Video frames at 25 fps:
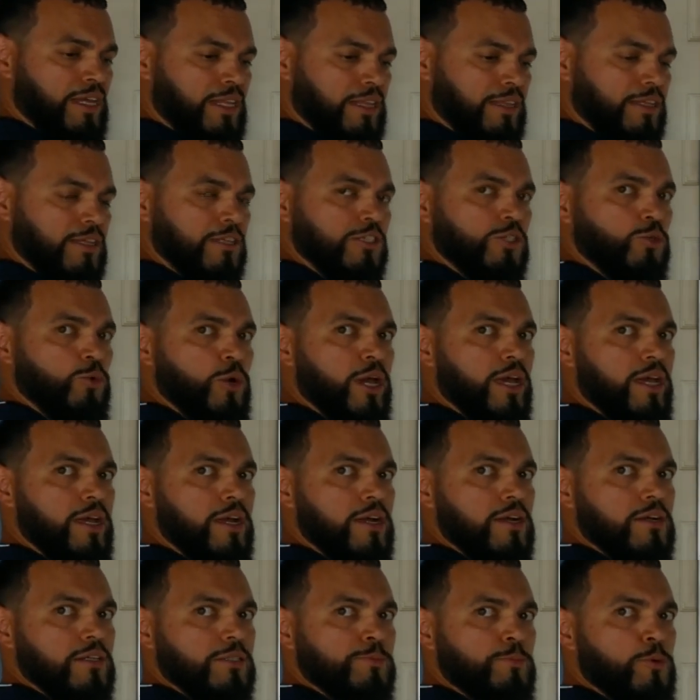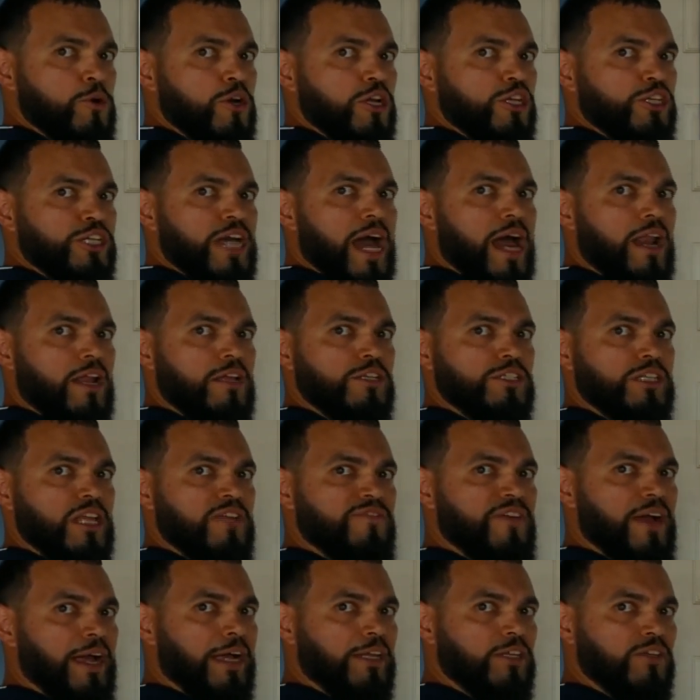This weight here is pretty challenging.
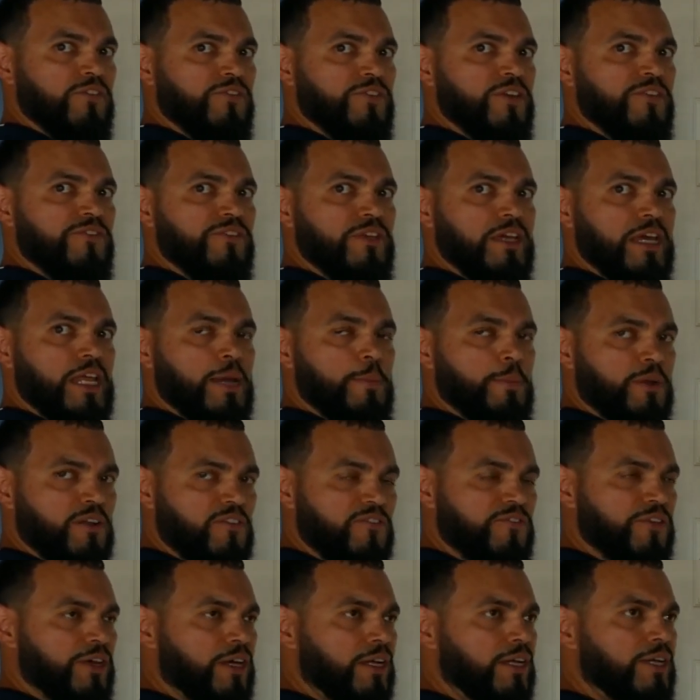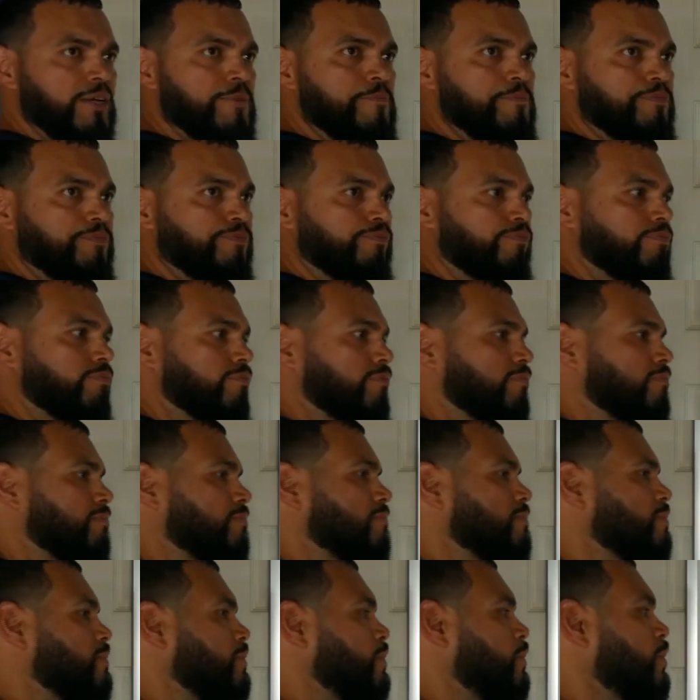If I get to 15, I'm going to feel it.
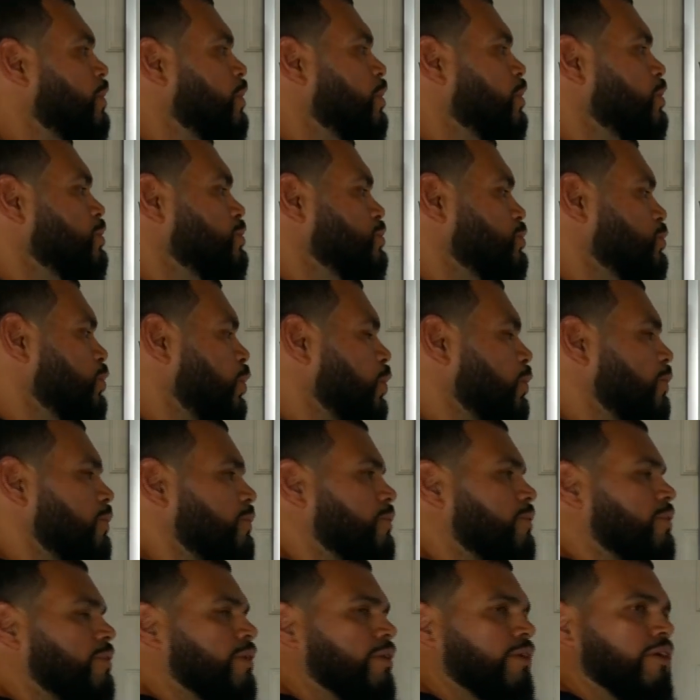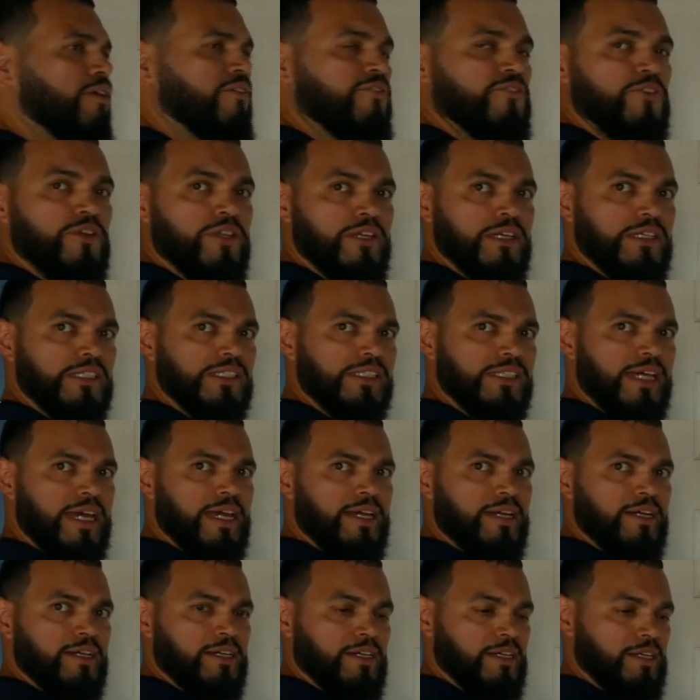So for this
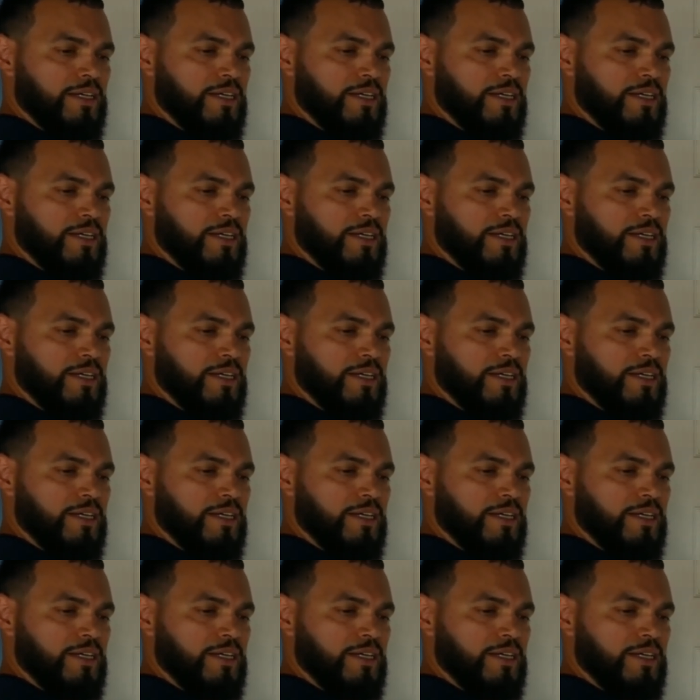sake,